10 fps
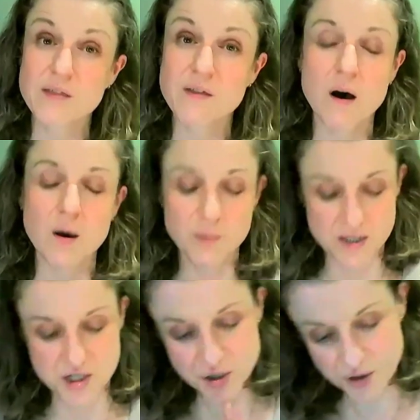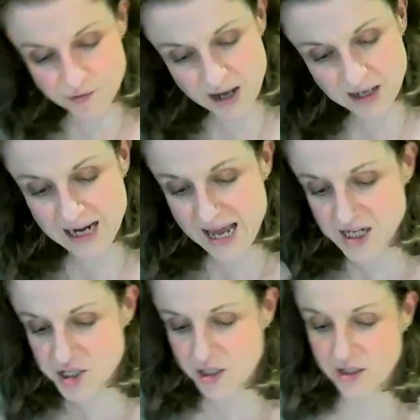with our blood sugar
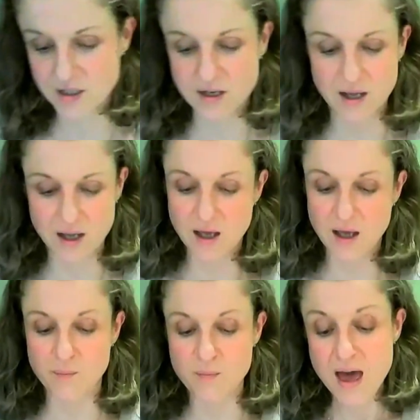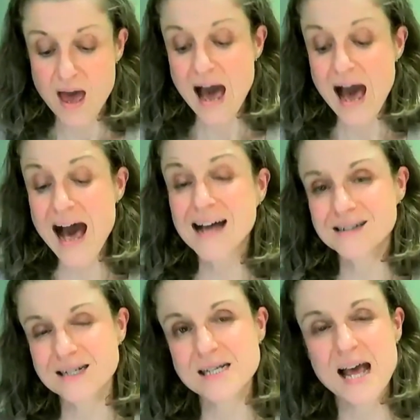regulation,
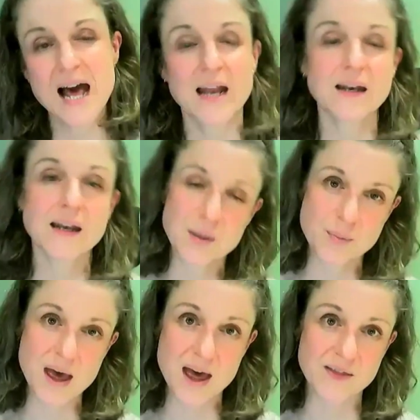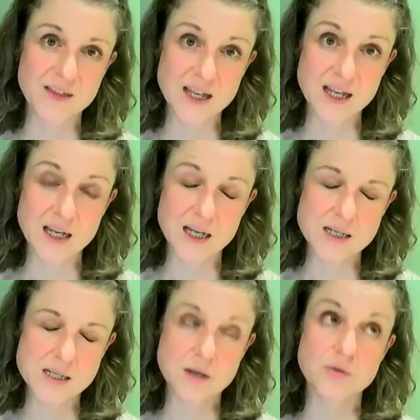and can impair the
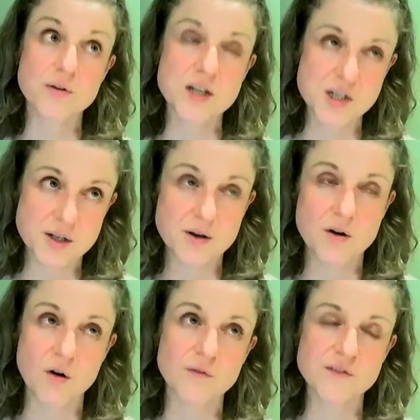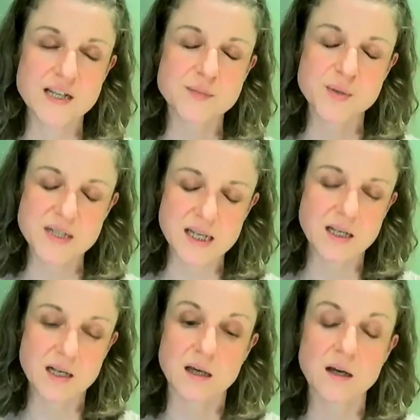secretion of these
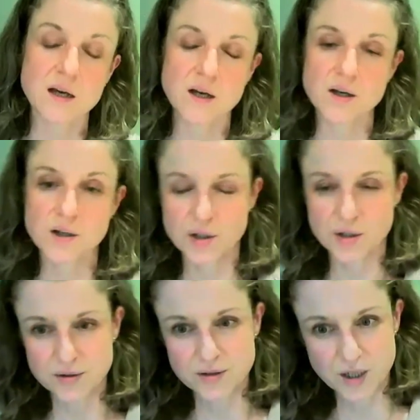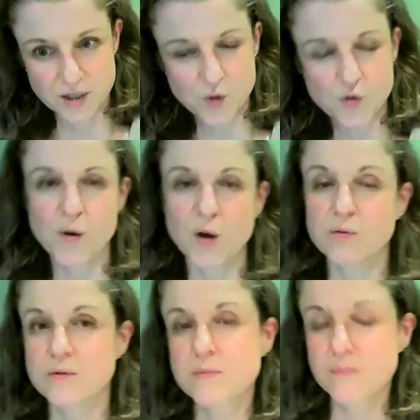particular gut
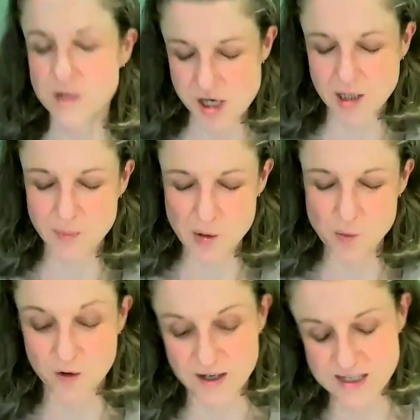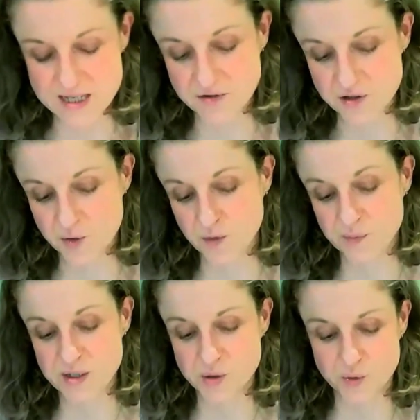hormones, the GLP-1, etc., that
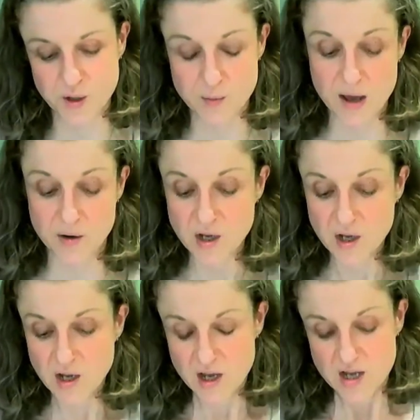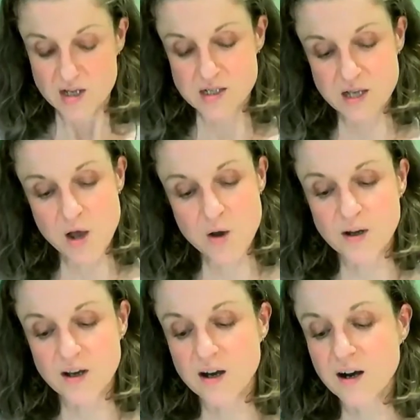we've been talking about.
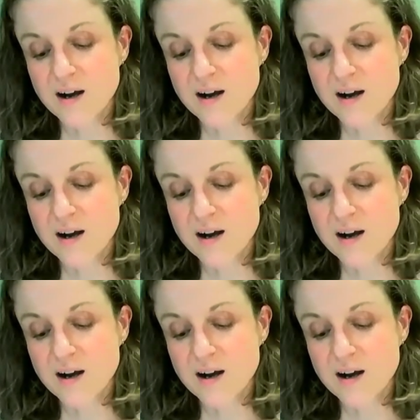So